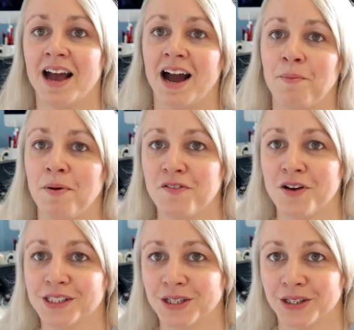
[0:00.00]
I
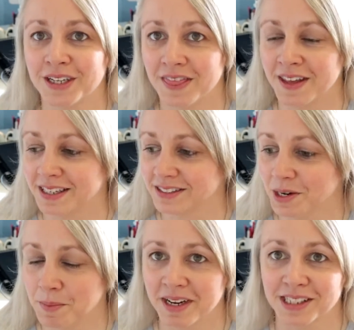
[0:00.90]
prefer to look at things
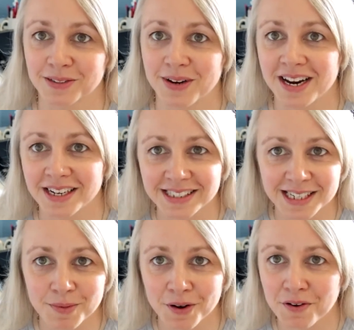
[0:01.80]
on a bigger screen and
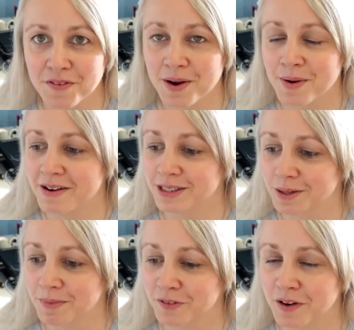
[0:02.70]
see more of it, whereas
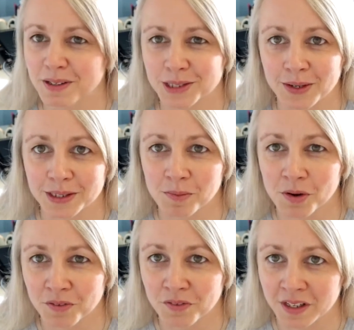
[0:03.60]
on my phone it's quite
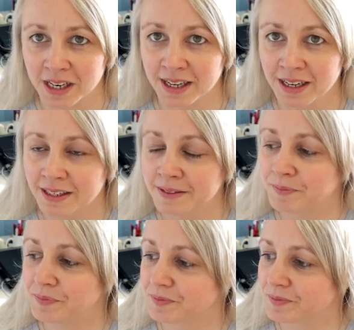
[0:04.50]
small and fiddly.
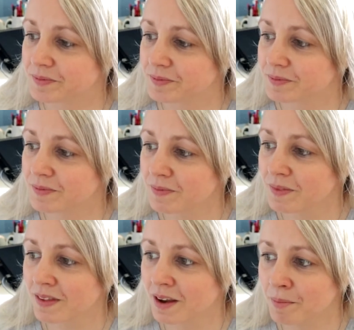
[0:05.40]

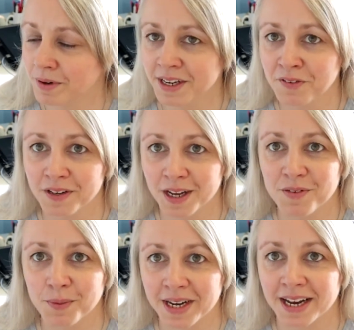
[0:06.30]
But definitely over
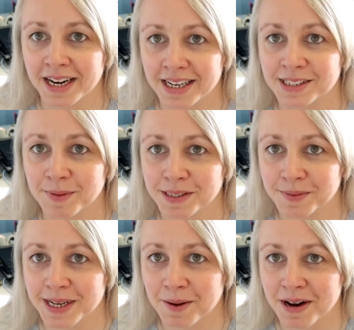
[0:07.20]
the weekend I need to spend some
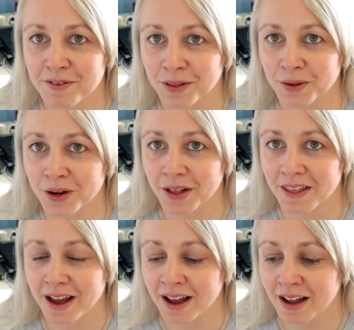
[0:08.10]
time and have a look on
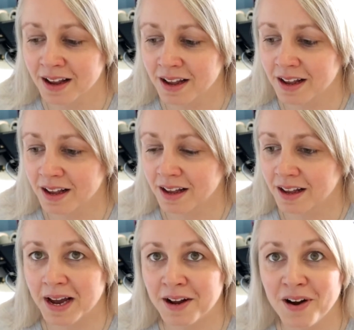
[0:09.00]
there.
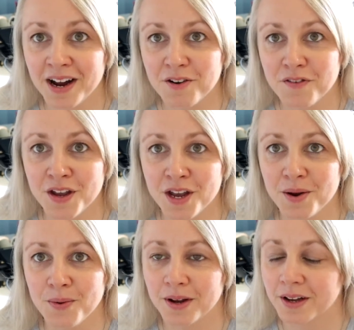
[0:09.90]
I've had a
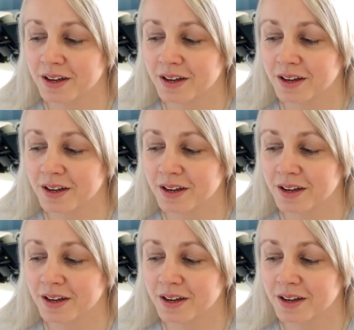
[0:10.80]
few,